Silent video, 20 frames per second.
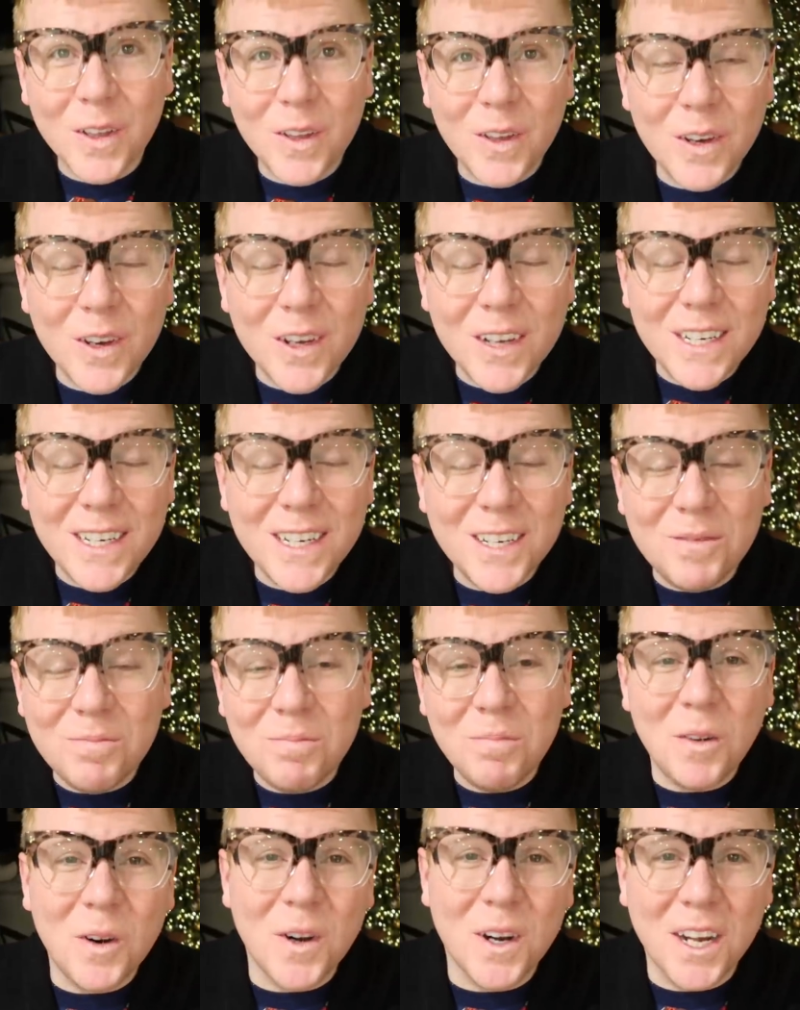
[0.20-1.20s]
Good
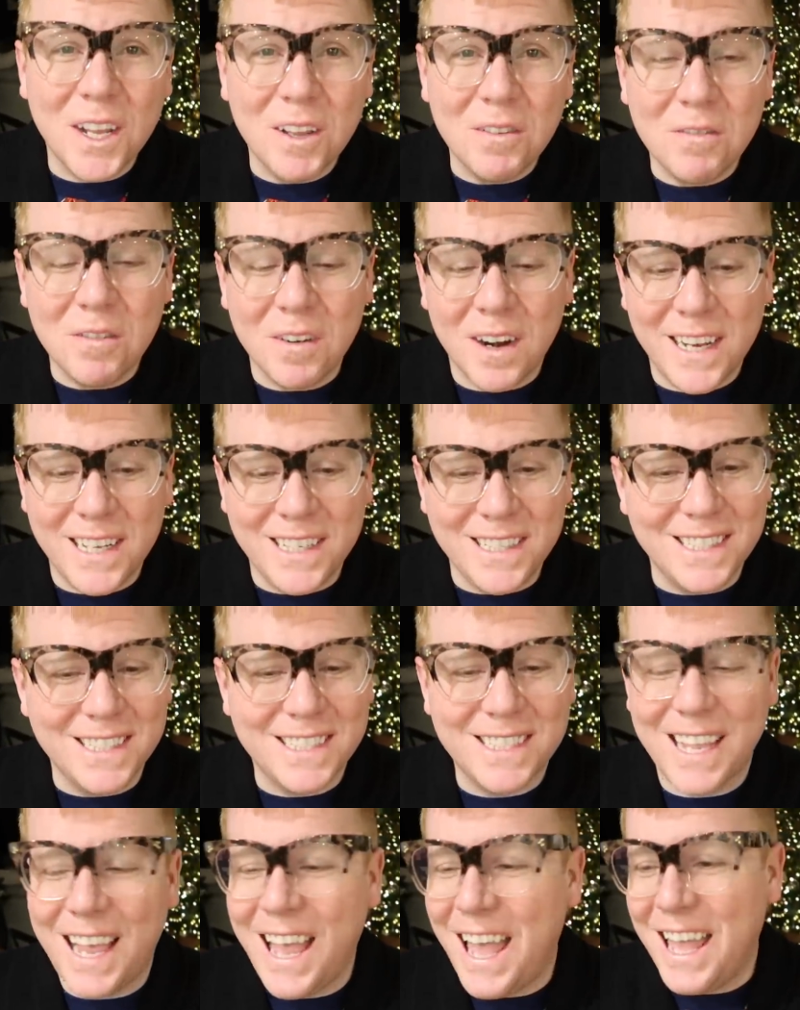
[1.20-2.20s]
morning,
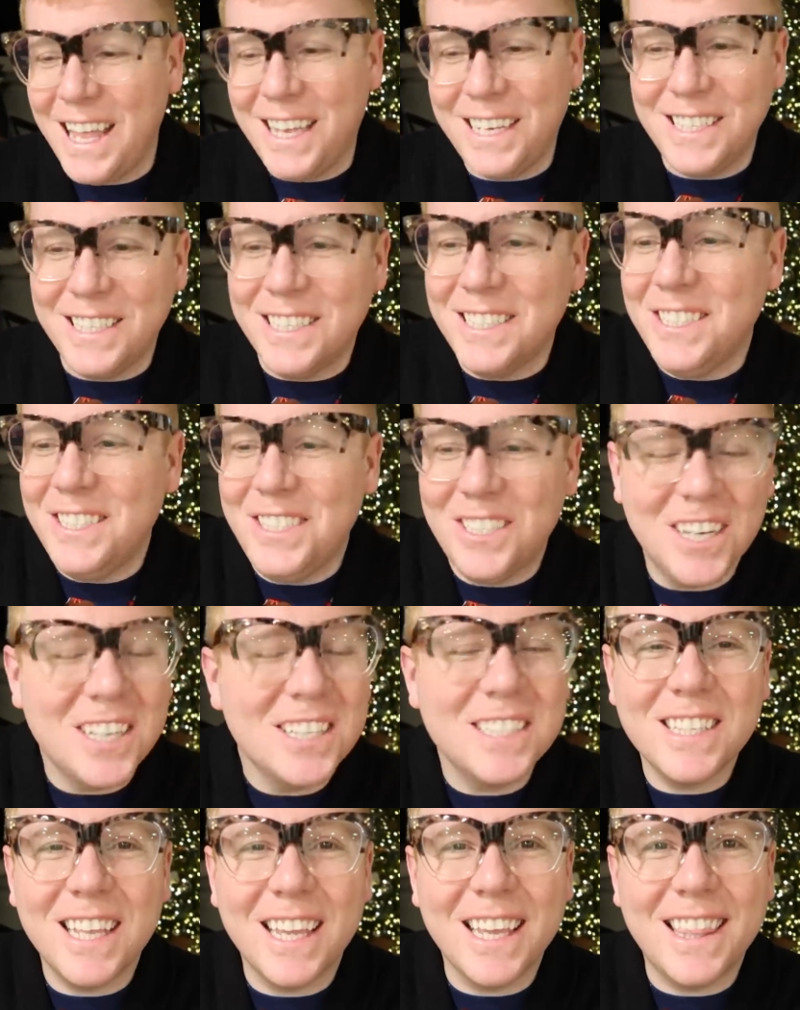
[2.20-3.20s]
friends, and
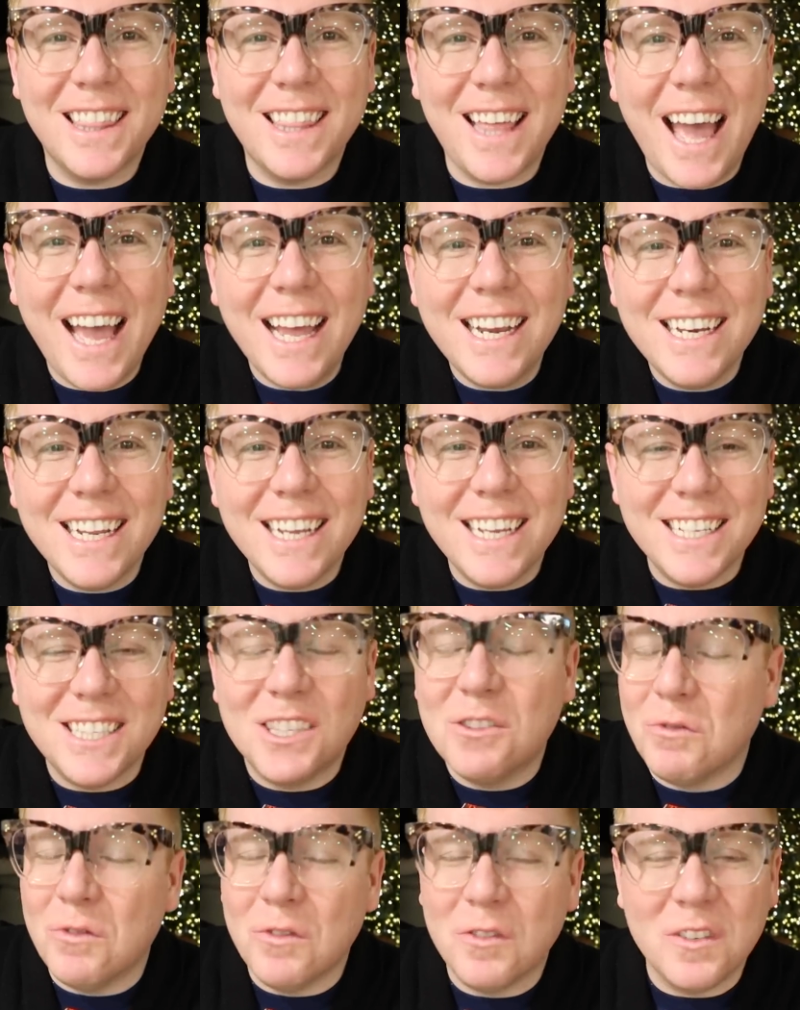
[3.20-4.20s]
just like that,
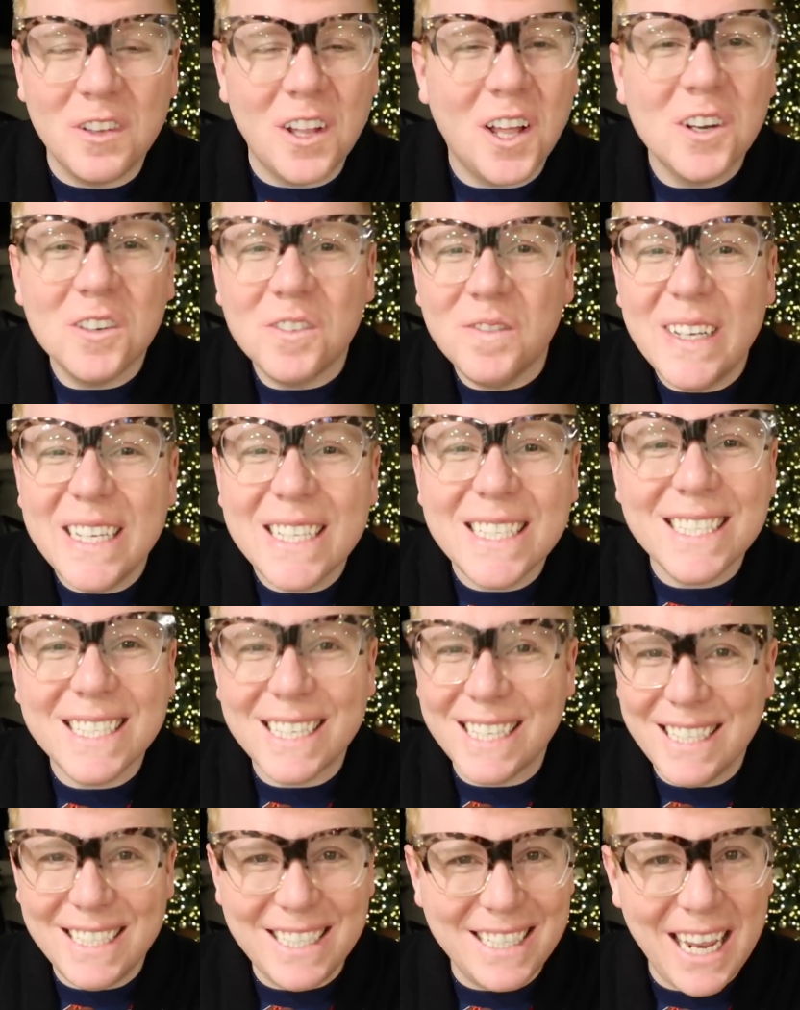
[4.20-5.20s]
it's Vlogmas
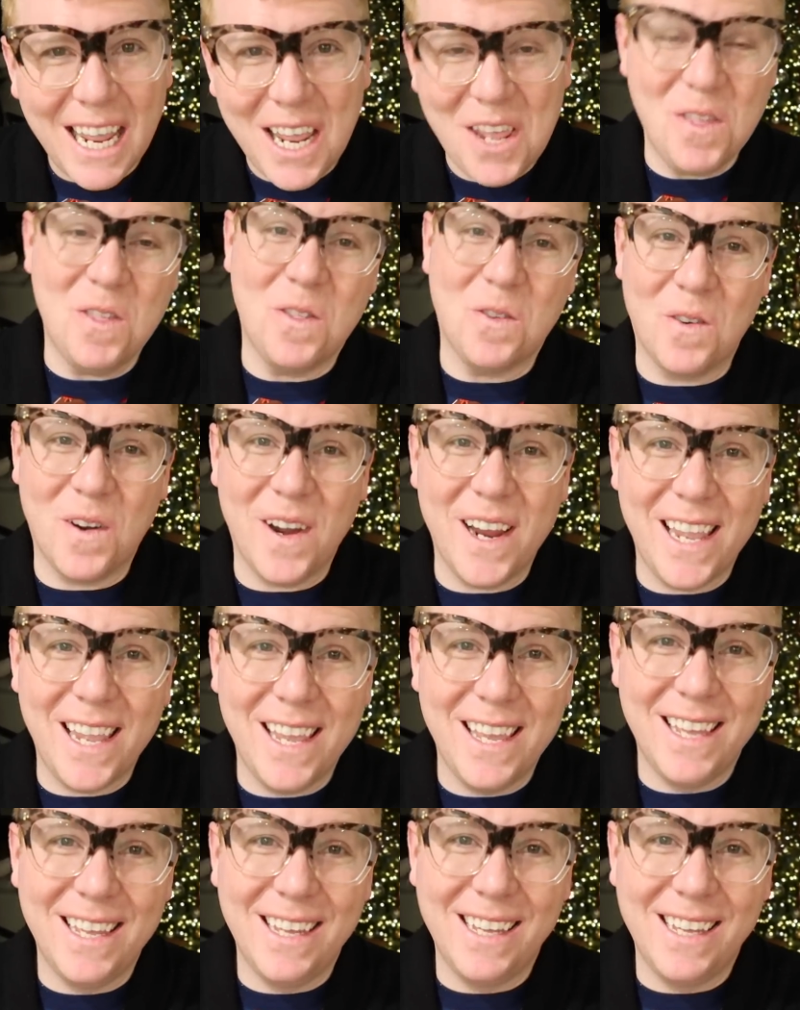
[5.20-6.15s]
day 3.